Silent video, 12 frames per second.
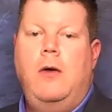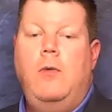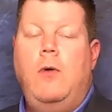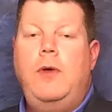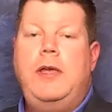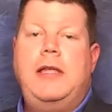
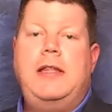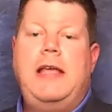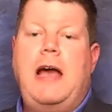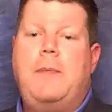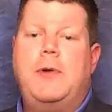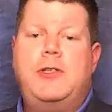When we get
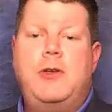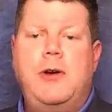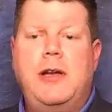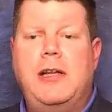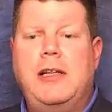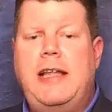the
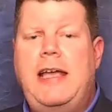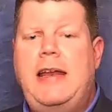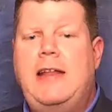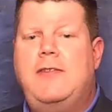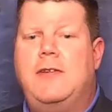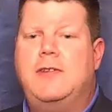opportunity to
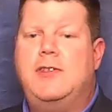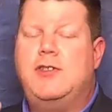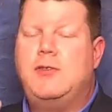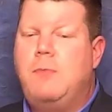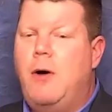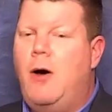lead, it's a
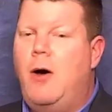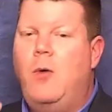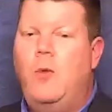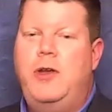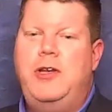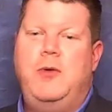small
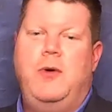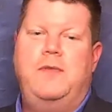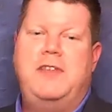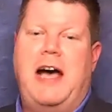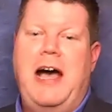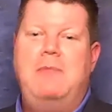window
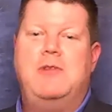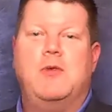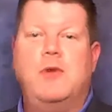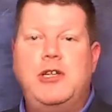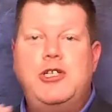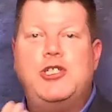of time to
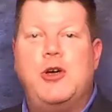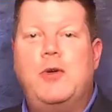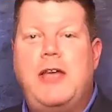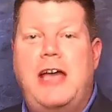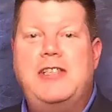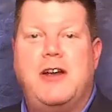really
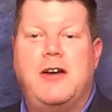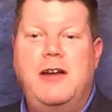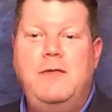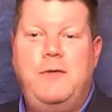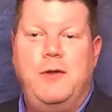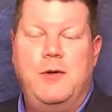showcase our
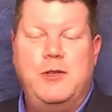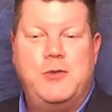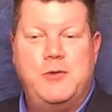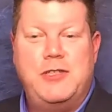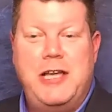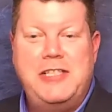influence,
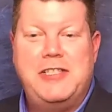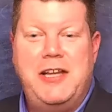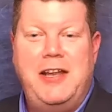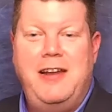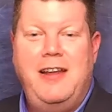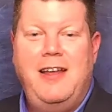isn't
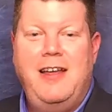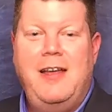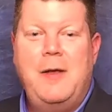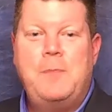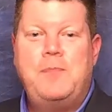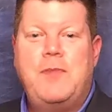it?
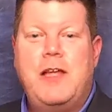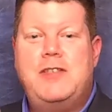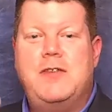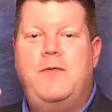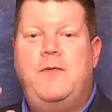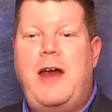It's
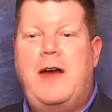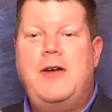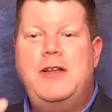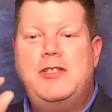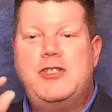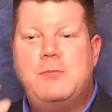a
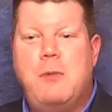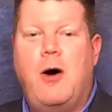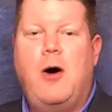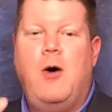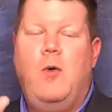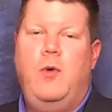very
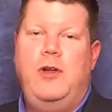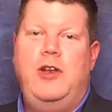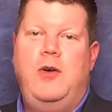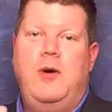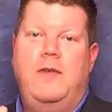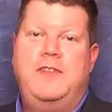small
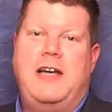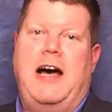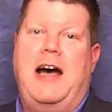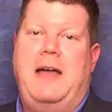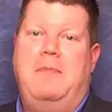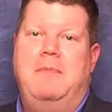window of
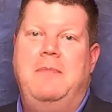time.